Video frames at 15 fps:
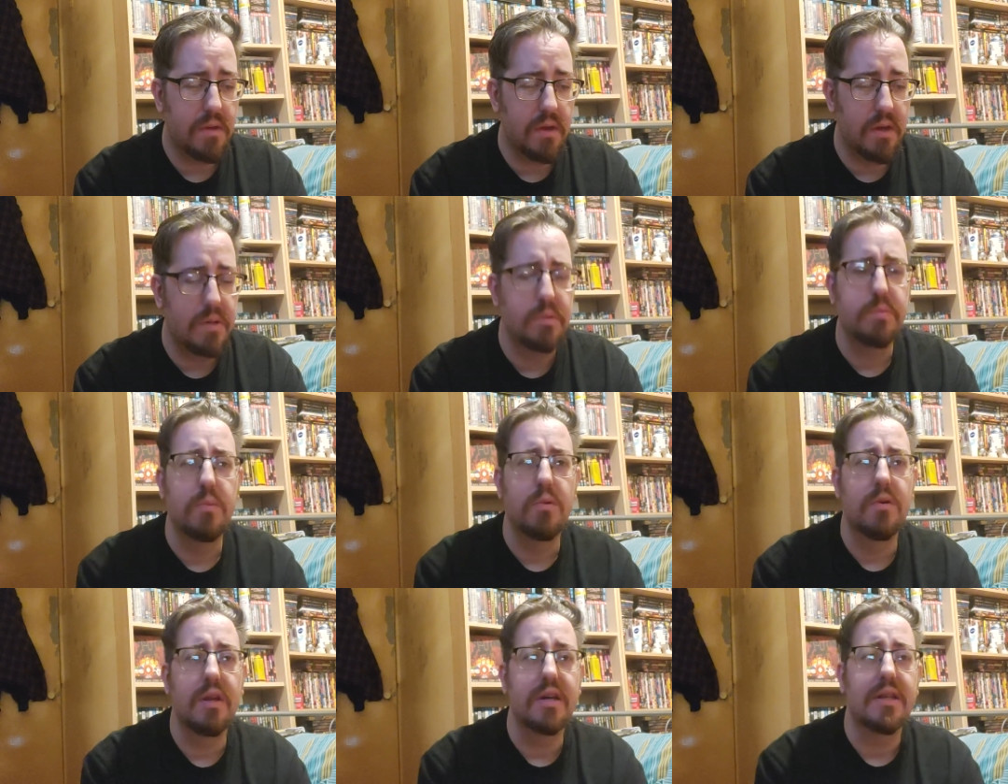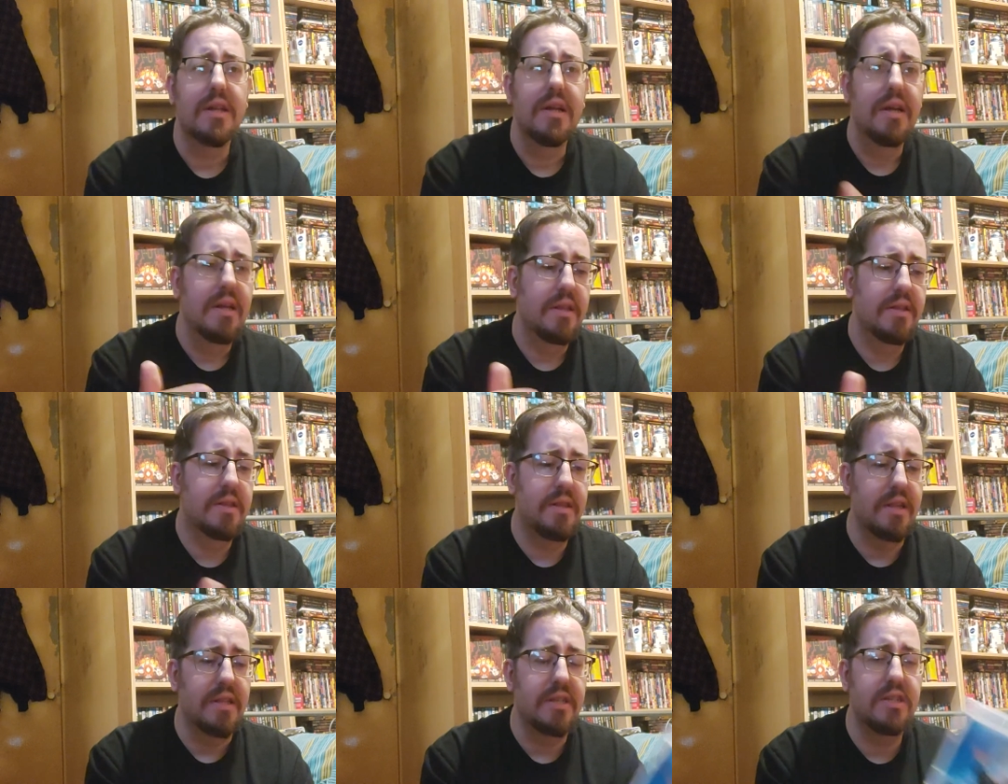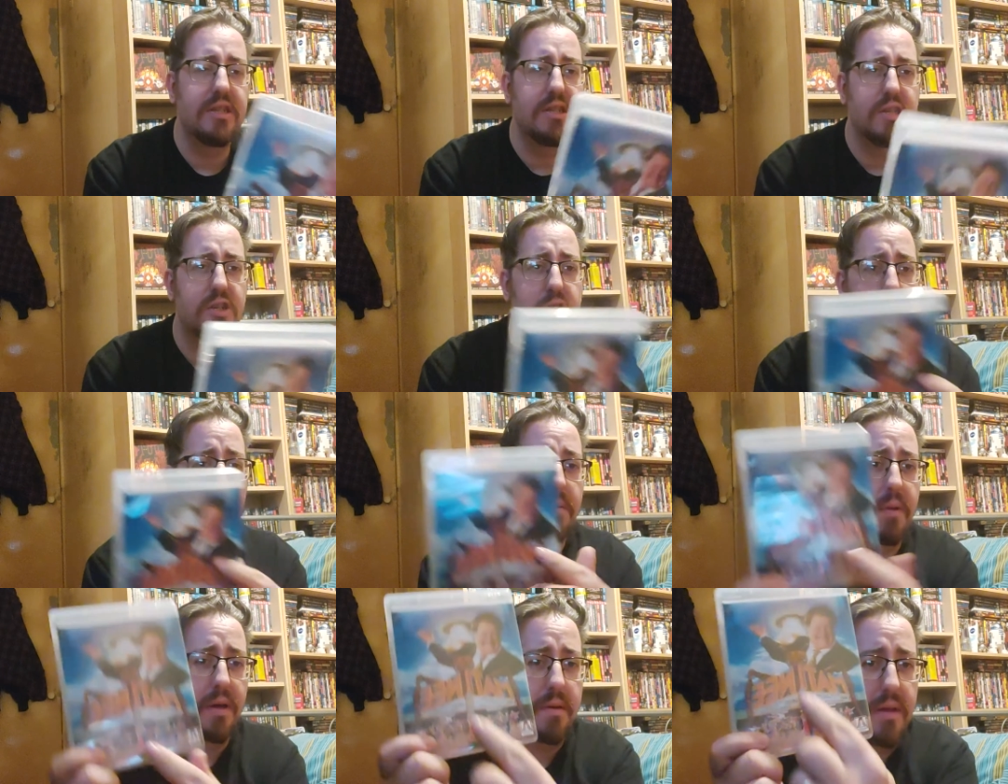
He was more this is to show that